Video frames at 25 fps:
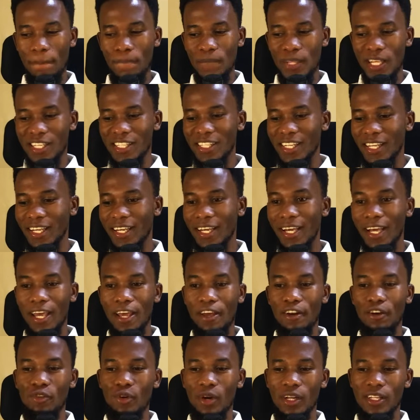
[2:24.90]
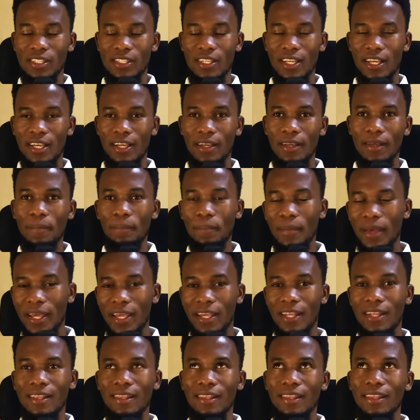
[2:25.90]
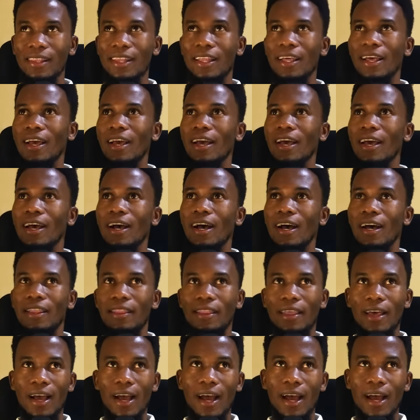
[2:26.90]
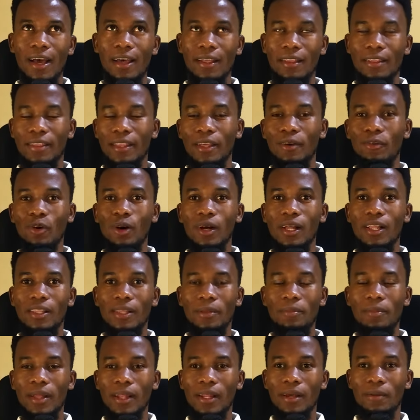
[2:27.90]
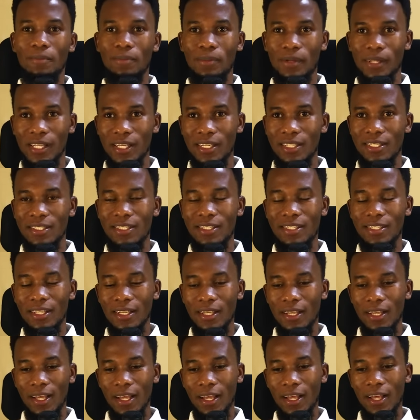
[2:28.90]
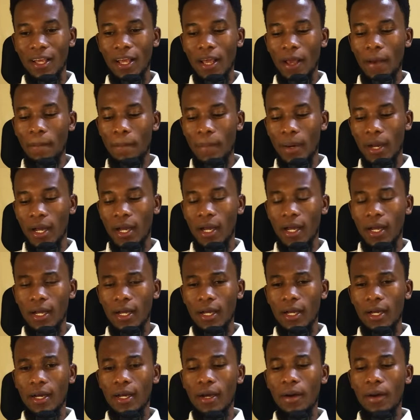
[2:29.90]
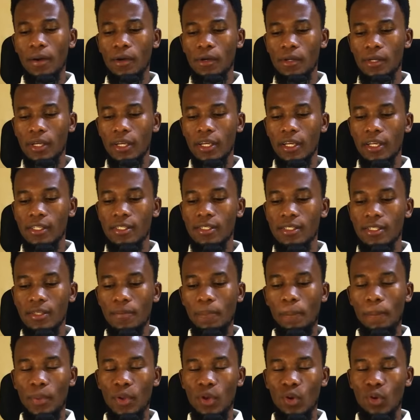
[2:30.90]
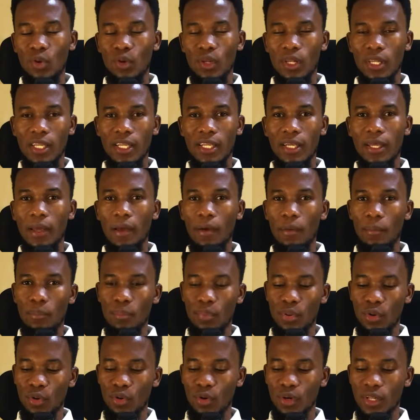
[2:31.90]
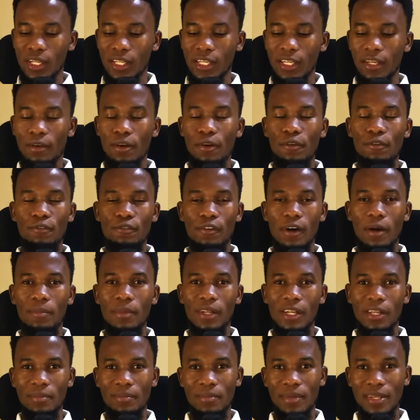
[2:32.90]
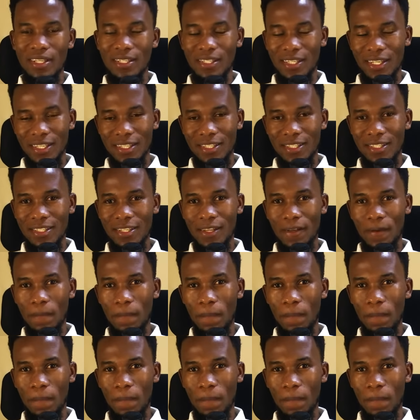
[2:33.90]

Just like anyone say, making the, uh, the world a better place. But it's purely, purely family business.